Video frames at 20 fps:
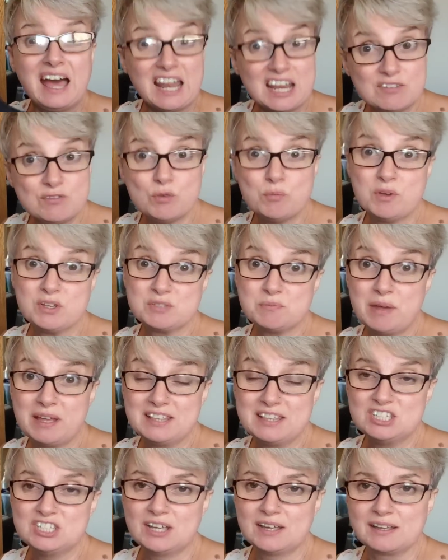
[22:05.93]
And I've almost
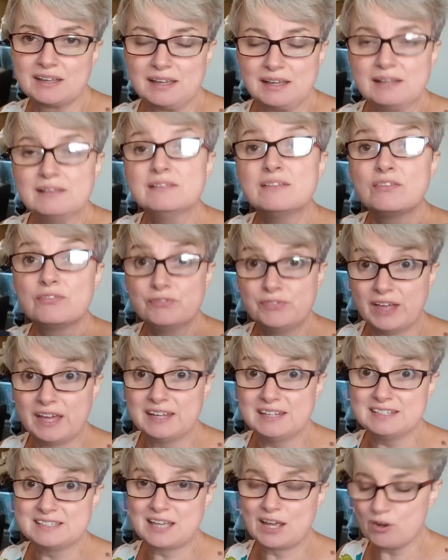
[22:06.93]
made the jacket.
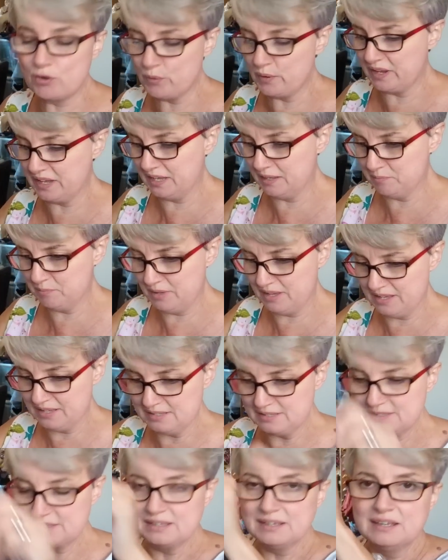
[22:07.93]
That is how quick it
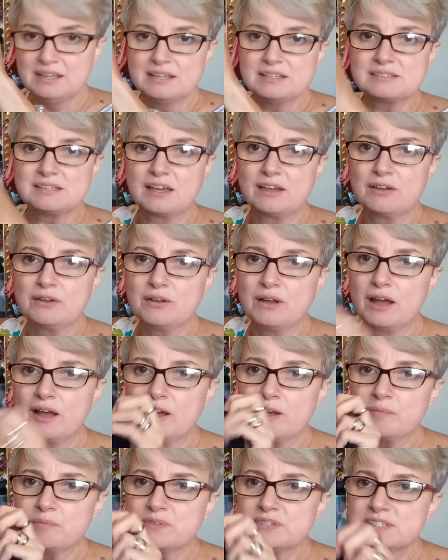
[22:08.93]
is. So
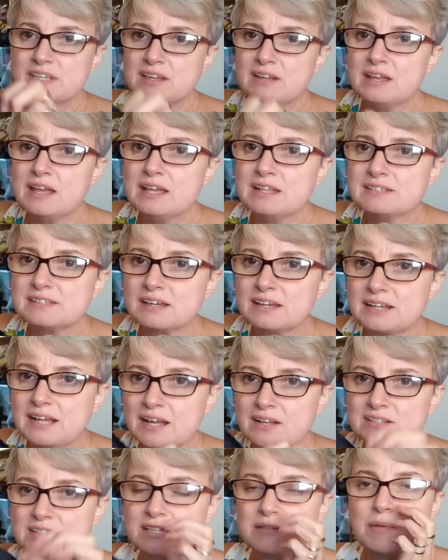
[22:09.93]
it's inside
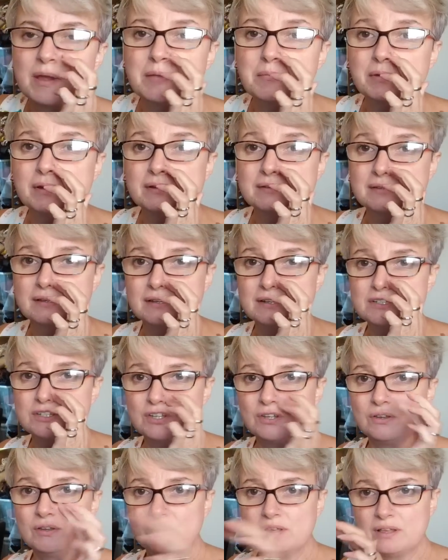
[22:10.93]
out at the moment because I'm going
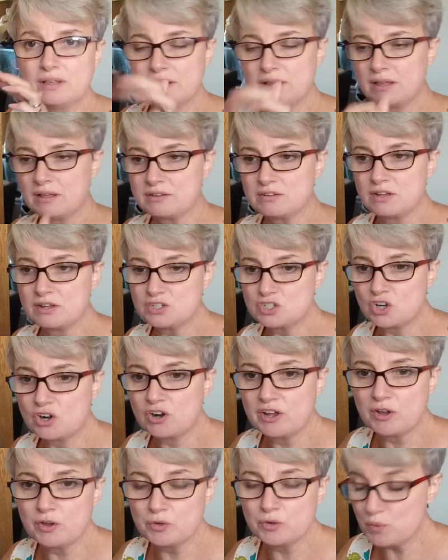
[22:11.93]
to do a
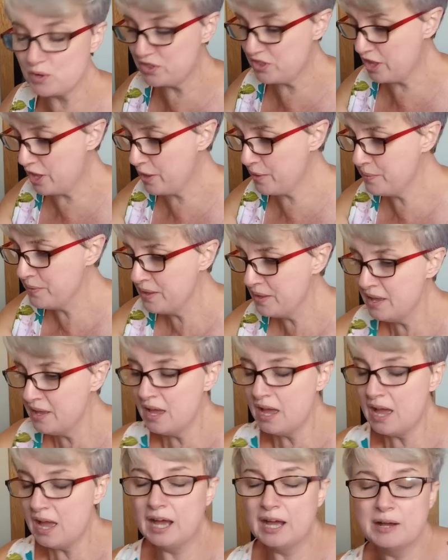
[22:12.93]
try on with you.
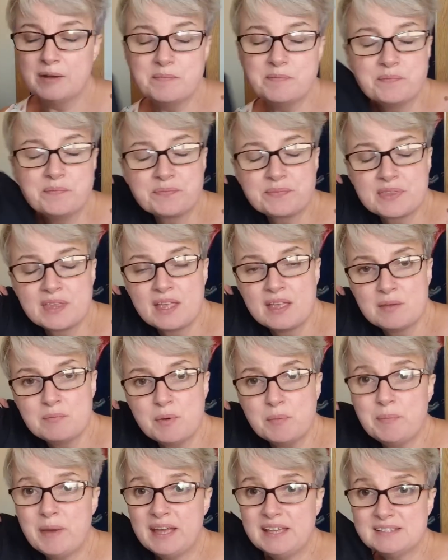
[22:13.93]

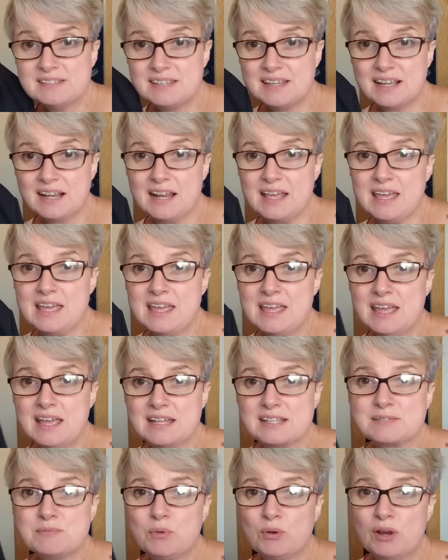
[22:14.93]
But basically,
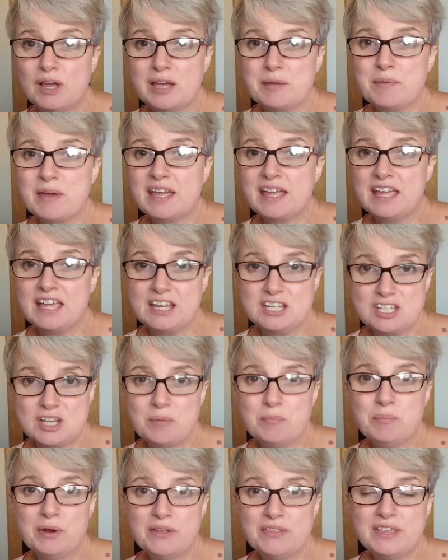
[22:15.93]
it's more like making a
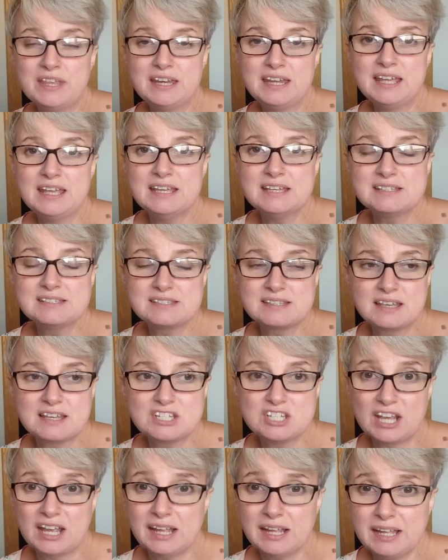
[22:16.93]
jumper than it is
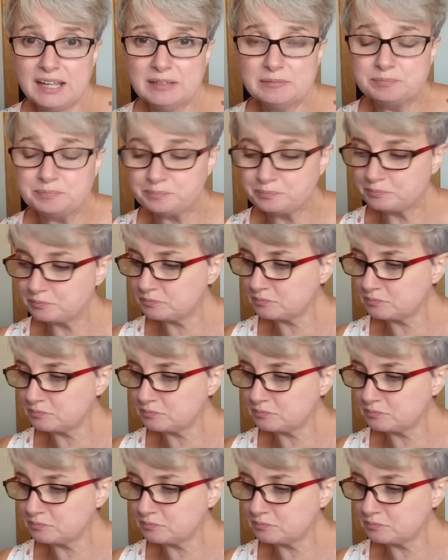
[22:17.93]
a jacket.